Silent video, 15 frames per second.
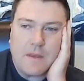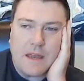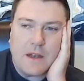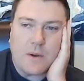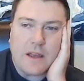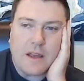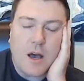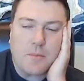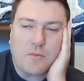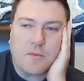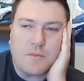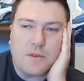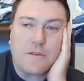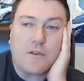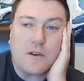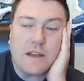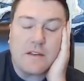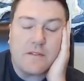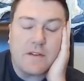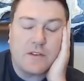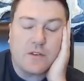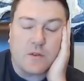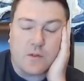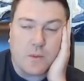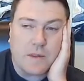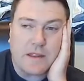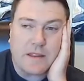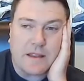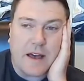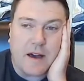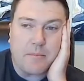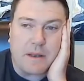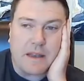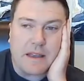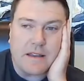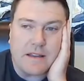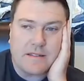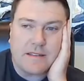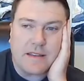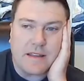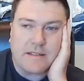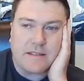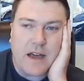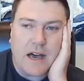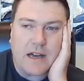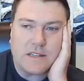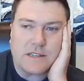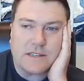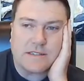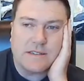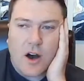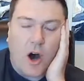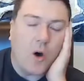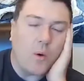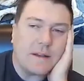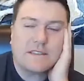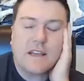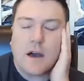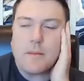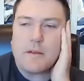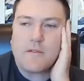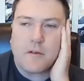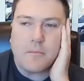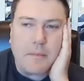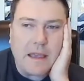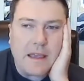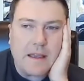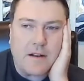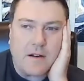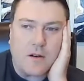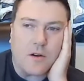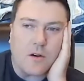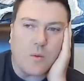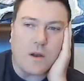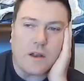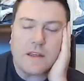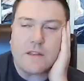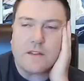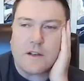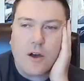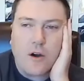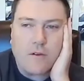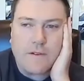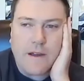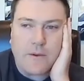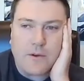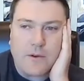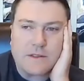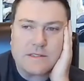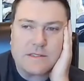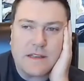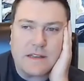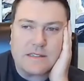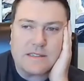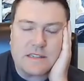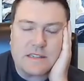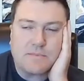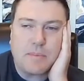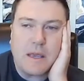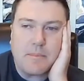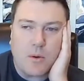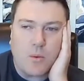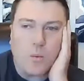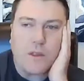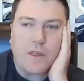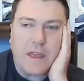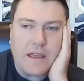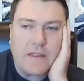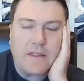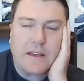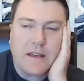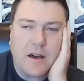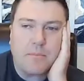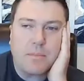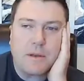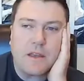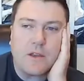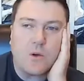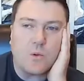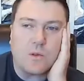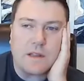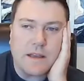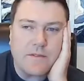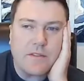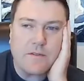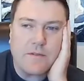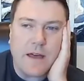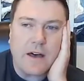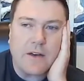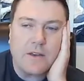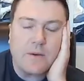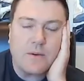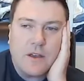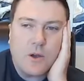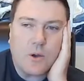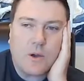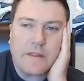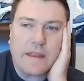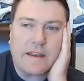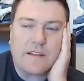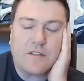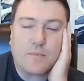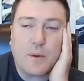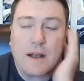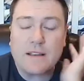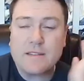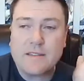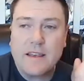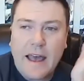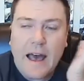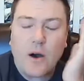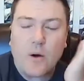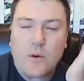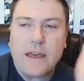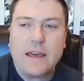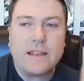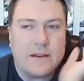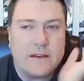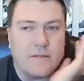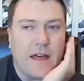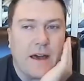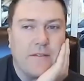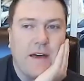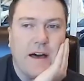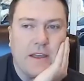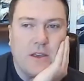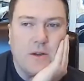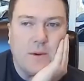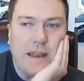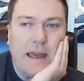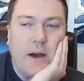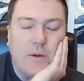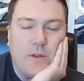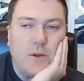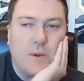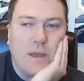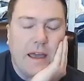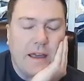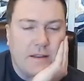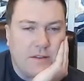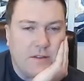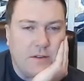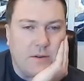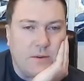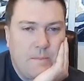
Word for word: you know, and it comes from different individuals within the company. It's it's not just always coming from me or, or one of the other co-founders. It's it's people within the company who live the value who can then express how they live that value and how you can too.